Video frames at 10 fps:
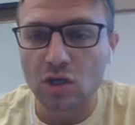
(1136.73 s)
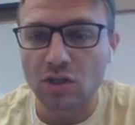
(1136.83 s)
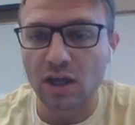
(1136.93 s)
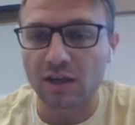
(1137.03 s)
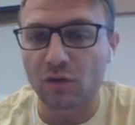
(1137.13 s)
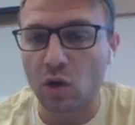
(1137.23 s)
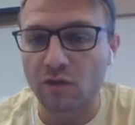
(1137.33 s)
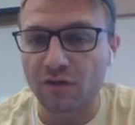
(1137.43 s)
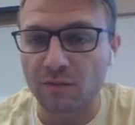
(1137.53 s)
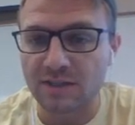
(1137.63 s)
So like if we're
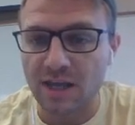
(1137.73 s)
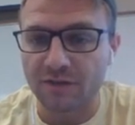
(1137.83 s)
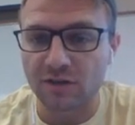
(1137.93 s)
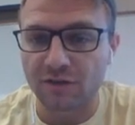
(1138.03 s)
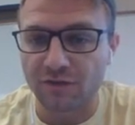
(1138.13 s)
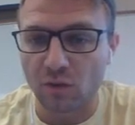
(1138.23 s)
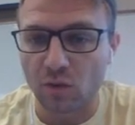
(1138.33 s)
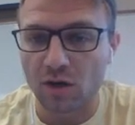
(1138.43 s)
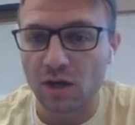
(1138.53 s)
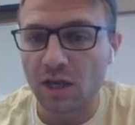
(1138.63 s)
going from 7 to
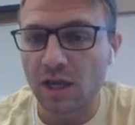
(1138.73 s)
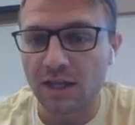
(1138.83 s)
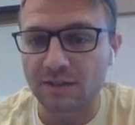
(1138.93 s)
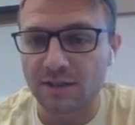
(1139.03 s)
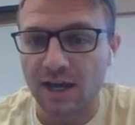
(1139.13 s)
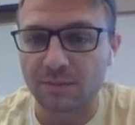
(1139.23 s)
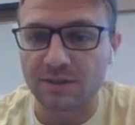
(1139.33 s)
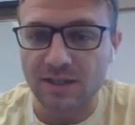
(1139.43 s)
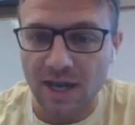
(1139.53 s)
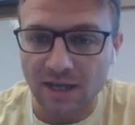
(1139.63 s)
4, it's
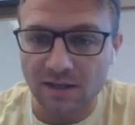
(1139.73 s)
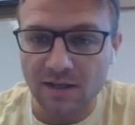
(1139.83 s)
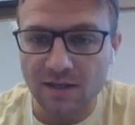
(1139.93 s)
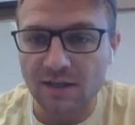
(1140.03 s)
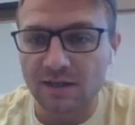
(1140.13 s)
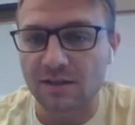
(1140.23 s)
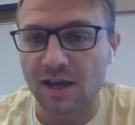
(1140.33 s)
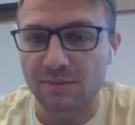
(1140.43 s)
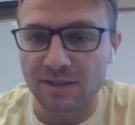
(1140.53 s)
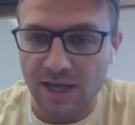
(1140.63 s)
times 10
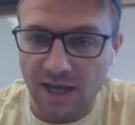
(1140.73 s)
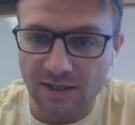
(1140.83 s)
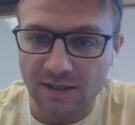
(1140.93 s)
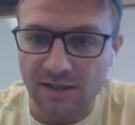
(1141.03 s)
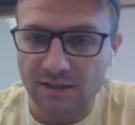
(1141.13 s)
times 10